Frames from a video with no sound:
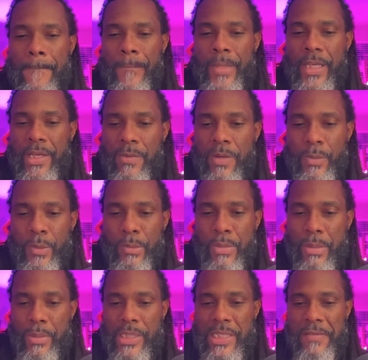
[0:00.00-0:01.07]
Anyone
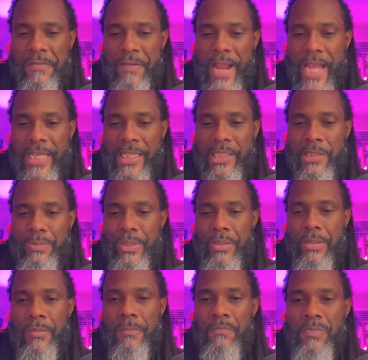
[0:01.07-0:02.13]
remember defragging a
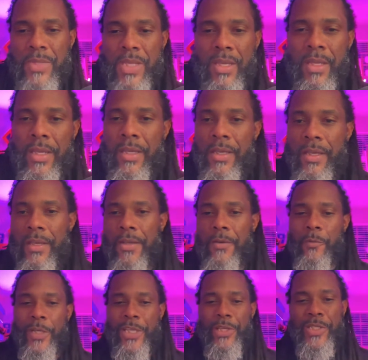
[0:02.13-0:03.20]
computer?
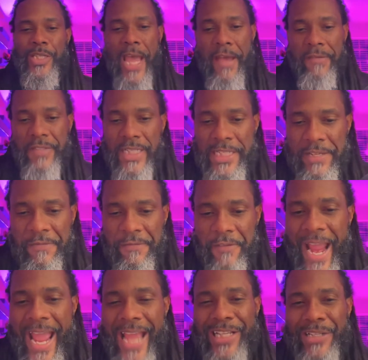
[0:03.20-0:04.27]
We used to have to
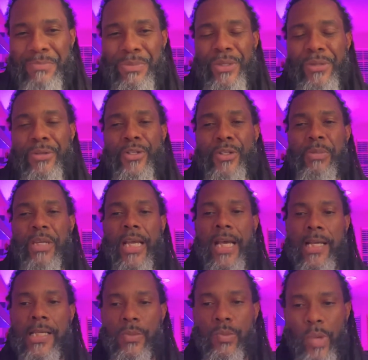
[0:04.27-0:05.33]
defrag computers
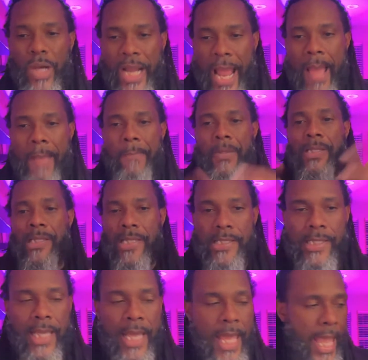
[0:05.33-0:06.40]
because what happens
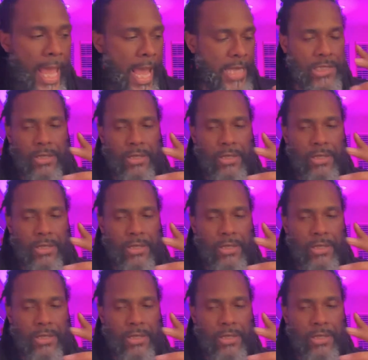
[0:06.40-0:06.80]
is, as